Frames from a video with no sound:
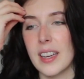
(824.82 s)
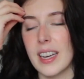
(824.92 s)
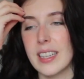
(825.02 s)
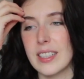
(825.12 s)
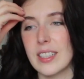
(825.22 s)

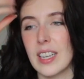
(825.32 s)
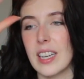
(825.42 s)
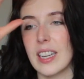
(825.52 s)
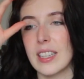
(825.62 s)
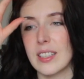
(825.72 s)
it's
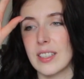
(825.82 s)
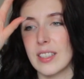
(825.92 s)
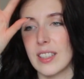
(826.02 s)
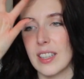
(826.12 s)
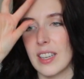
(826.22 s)

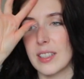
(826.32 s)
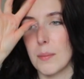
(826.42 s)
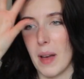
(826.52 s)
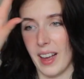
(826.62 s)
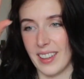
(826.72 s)
a
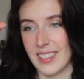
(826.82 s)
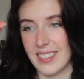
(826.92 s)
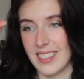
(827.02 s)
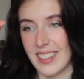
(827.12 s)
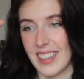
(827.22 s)

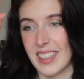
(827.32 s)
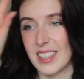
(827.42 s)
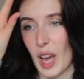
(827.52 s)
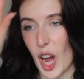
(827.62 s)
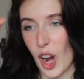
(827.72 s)
mess,
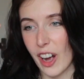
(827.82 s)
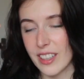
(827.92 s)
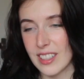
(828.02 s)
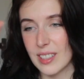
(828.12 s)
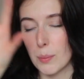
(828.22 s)
it's
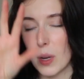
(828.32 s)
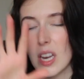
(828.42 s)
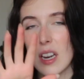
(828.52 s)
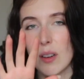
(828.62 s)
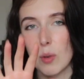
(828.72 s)
chaos.
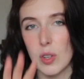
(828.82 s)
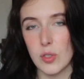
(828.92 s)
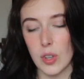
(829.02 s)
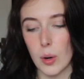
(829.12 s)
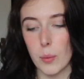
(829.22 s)
But when you
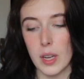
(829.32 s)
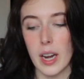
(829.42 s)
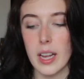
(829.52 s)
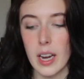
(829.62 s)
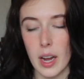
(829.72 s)
start
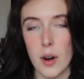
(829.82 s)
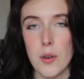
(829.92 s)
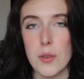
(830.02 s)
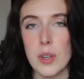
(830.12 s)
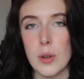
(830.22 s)
getting it
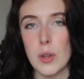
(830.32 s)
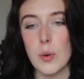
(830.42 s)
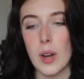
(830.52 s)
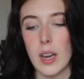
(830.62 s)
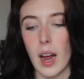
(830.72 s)
out,
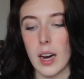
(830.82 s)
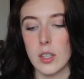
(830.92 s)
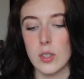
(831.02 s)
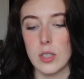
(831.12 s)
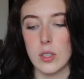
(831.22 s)
you can
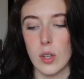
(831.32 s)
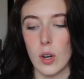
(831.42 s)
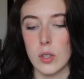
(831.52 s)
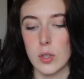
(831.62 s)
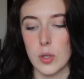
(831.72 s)
actually
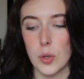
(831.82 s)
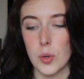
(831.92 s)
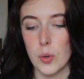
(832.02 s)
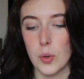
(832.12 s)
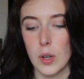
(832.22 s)
start
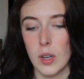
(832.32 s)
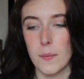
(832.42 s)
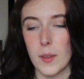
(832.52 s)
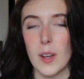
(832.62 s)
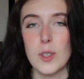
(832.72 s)
to
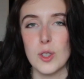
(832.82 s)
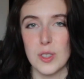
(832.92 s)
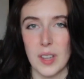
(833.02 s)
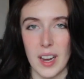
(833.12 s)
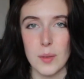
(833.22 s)

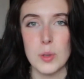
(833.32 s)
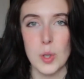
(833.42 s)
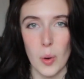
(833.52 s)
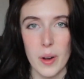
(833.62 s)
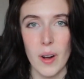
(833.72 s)
understand what's
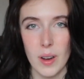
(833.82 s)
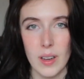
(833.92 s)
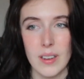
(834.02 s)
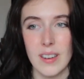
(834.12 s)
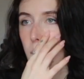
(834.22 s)
going
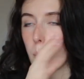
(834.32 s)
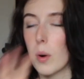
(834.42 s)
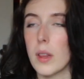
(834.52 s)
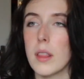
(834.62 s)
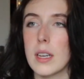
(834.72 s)
on.
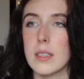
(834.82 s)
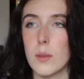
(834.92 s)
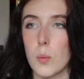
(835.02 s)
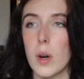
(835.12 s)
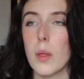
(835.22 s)
One
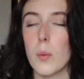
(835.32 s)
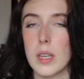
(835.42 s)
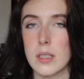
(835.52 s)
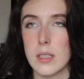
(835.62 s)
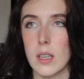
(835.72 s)
of the
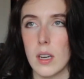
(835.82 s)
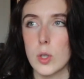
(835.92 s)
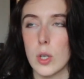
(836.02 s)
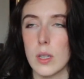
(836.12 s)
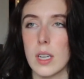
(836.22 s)
ways
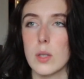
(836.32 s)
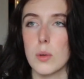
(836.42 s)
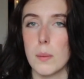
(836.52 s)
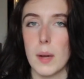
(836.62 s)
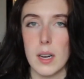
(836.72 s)
journaling has
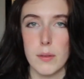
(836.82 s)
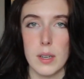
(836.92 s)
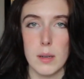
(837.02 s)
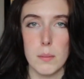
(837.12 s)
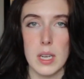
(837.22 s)
really
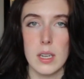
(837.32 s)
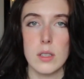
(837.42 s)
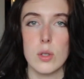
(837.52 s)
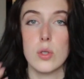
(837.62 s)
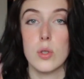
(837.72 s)
benefited me, because
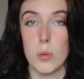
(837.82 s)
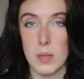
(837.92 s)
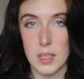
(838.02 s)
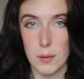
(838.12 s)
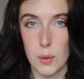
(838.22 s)
there's so
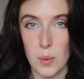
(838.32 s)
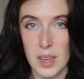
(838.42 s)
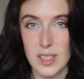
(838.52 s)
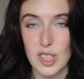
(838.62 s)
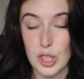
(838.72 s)
many different
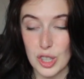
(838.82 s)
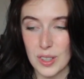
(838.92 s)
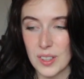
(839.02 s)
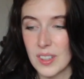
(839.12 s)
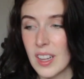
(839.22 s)
ways to
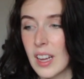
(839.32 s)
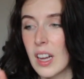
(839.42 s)
journal,